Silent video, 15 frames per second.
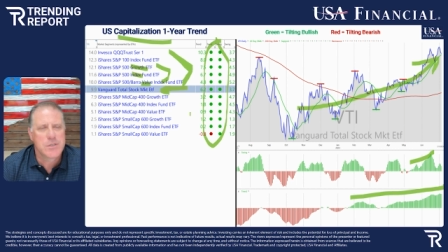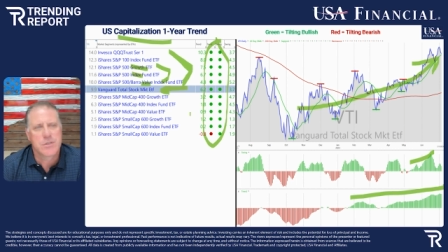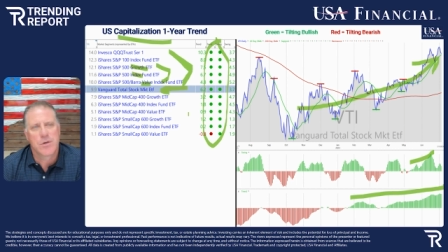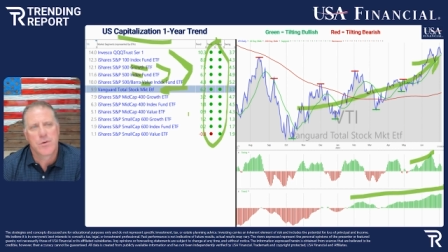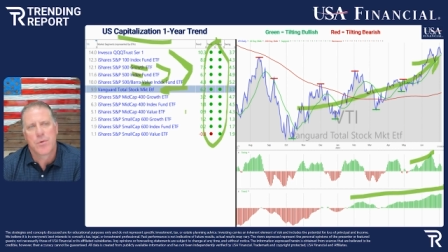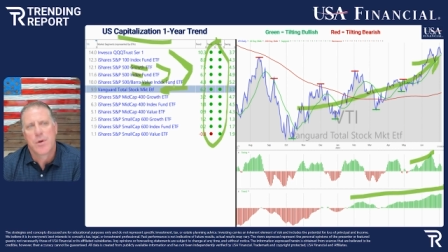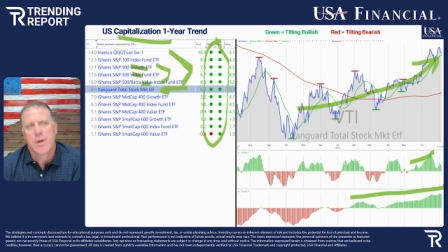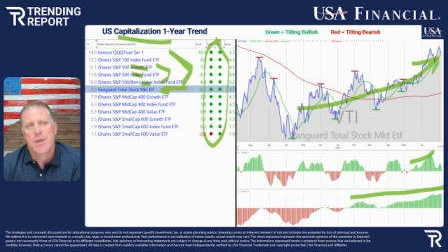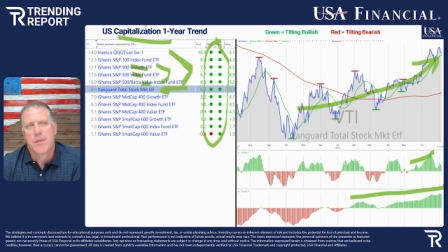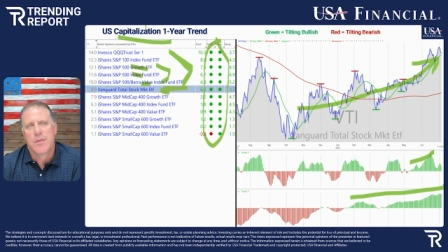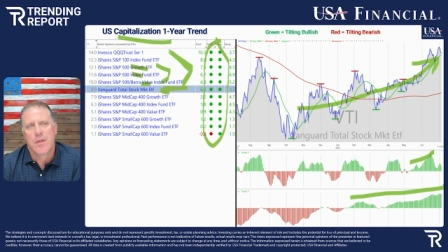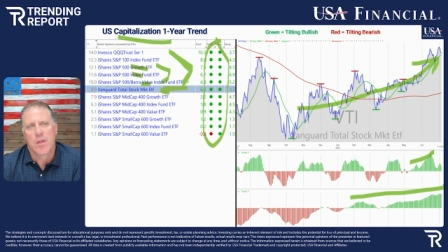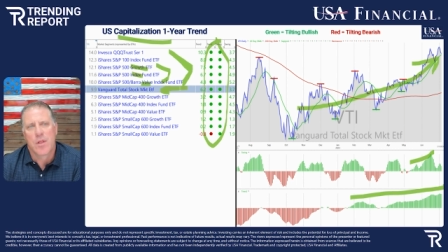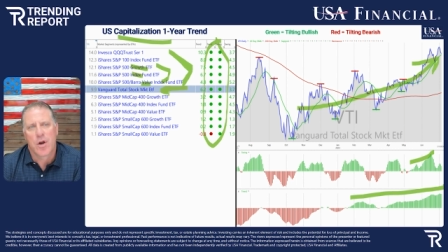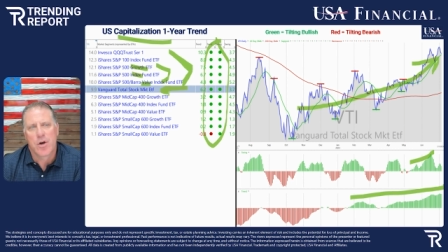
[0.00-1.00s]
So
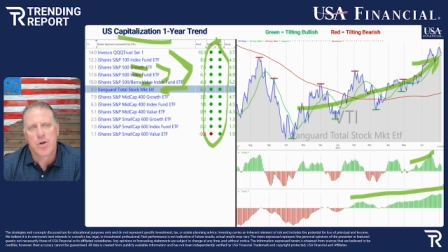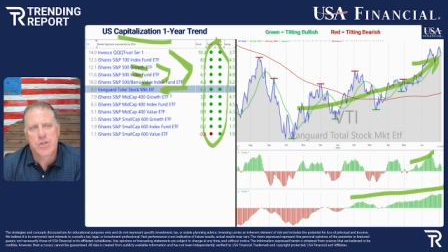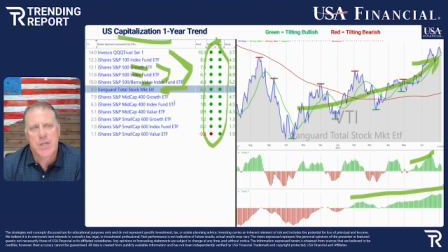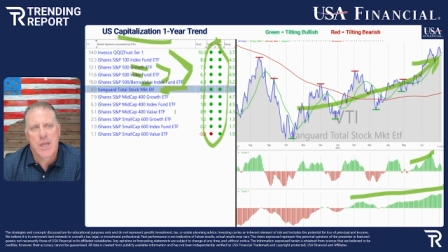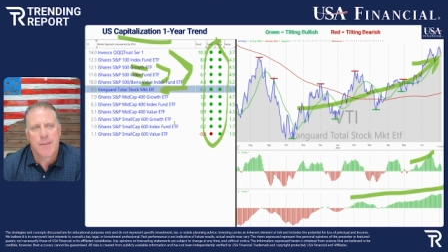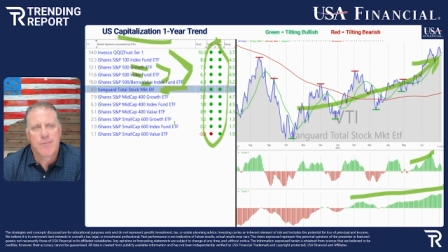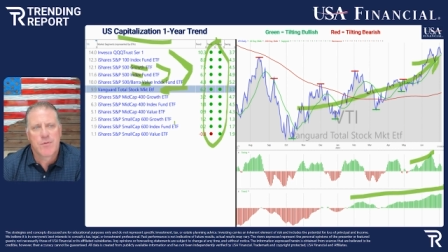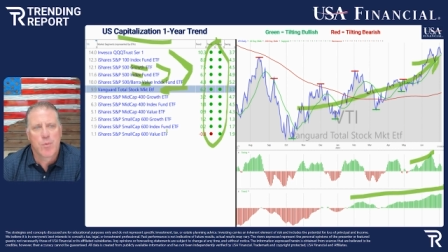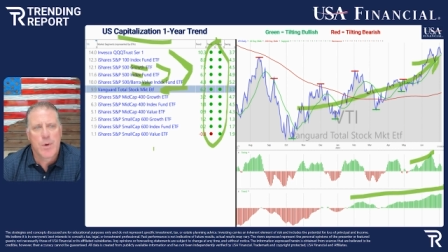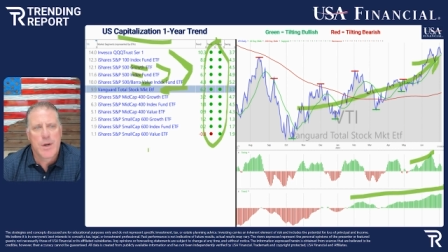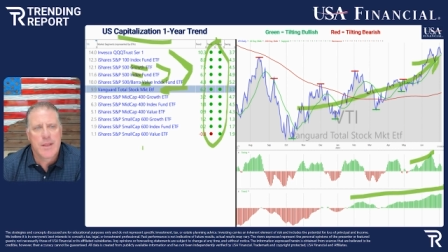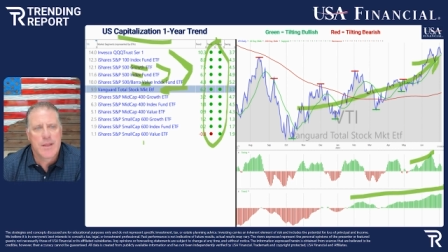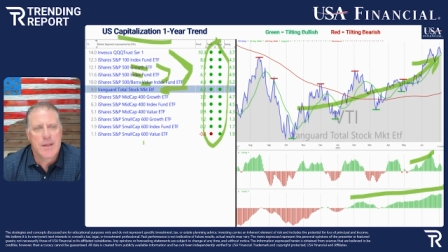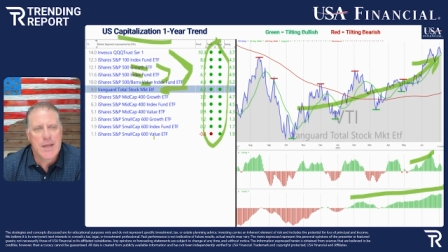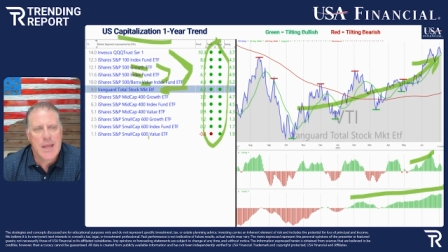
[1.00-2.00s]
the large caps
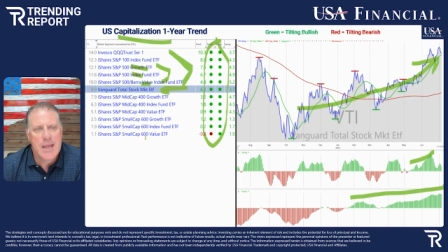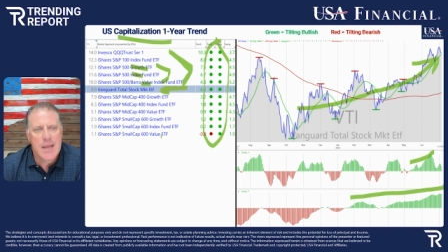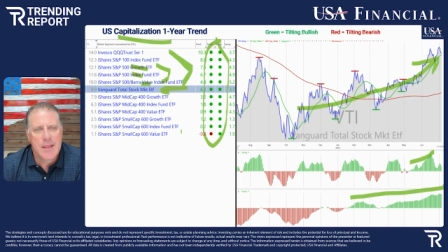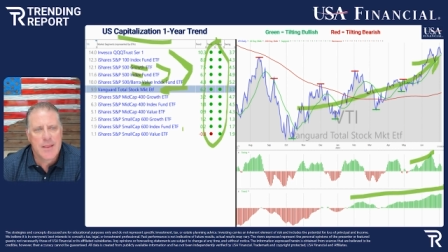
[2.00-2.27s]
winning the day.